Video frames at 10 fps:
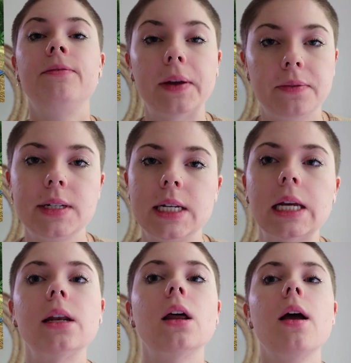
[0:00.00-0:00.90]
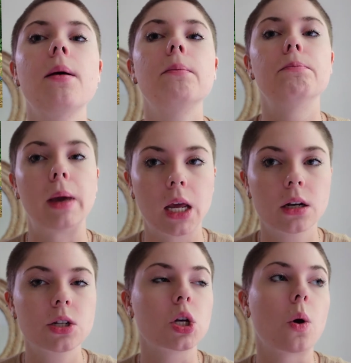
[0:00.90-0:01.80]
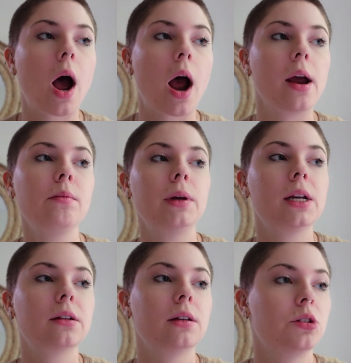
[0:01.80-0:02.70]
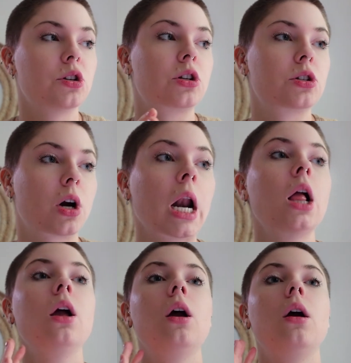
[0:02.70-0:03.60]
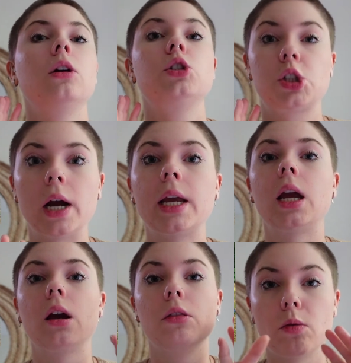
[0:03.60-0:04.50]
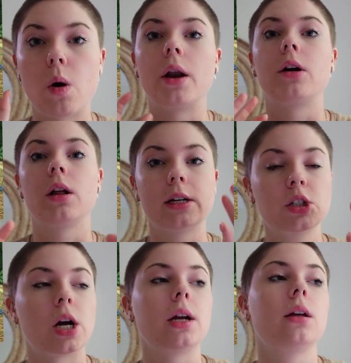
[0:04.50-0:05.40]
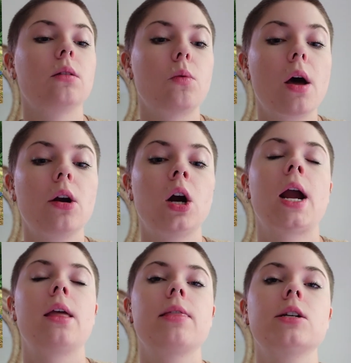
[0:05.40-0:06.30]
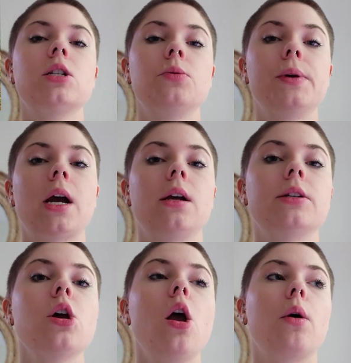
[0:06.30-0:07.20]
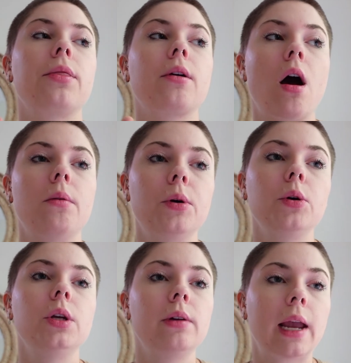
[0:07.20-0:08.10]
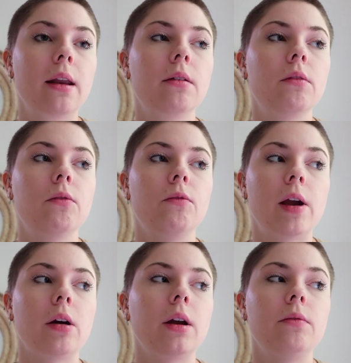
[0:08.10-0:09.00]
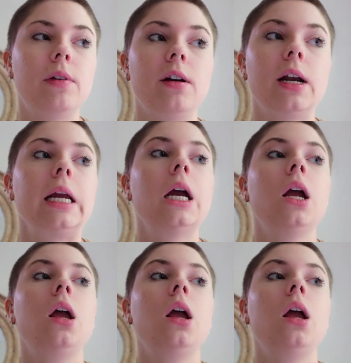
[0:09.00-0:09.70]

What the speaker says: 15 minutes. So I immediately just start chugging the water, and this is because with Kambo you get very